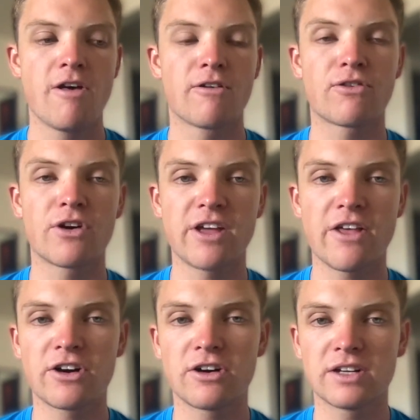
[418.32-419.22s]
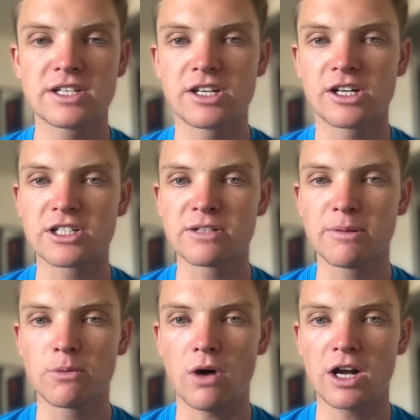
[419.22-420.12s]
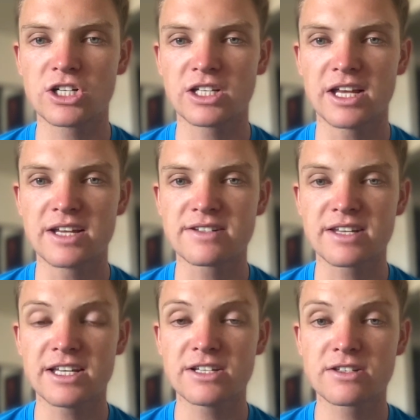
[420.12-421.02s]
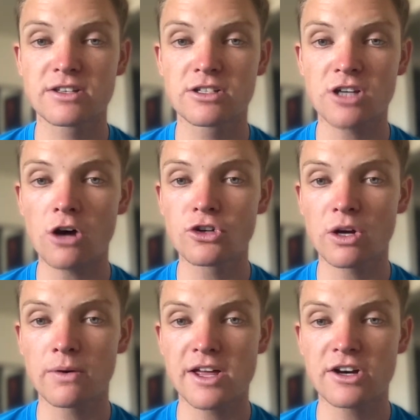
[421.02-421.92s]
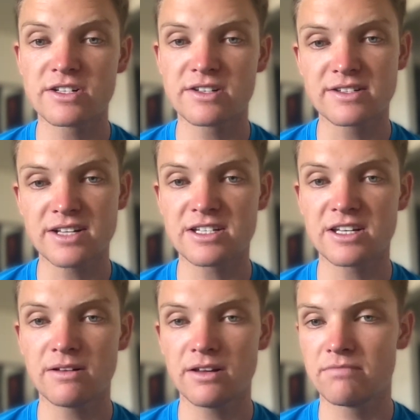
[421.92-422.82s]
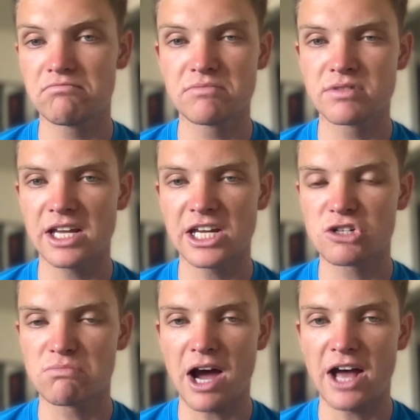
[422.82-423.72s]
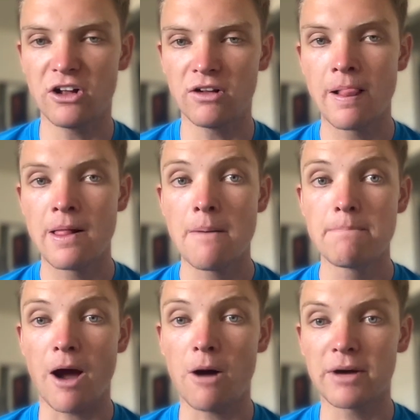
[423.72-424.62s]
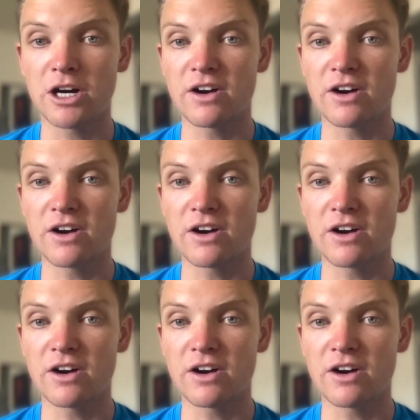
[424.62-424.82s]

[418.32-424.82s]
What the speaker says: for the other listeners and people watching this, the Tahoe Trail 100 is a 60-ish mile mountain bike